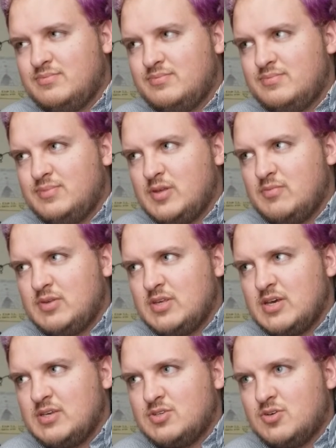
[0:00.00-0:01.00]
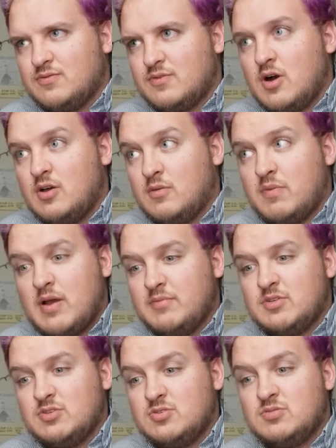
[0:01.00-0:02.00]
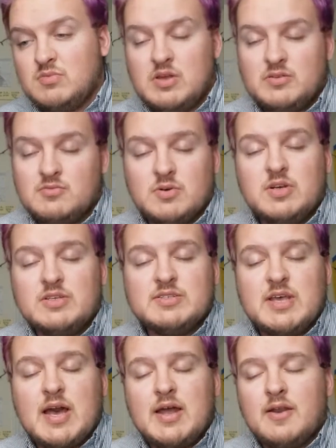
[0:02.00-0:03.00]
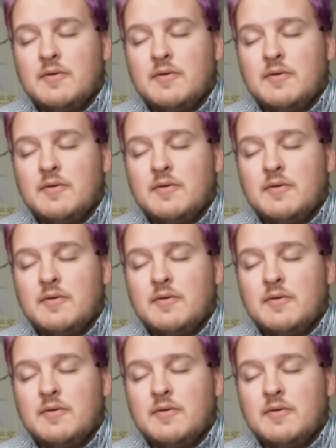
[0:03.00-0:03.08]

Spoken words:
because overall the premise is really sad.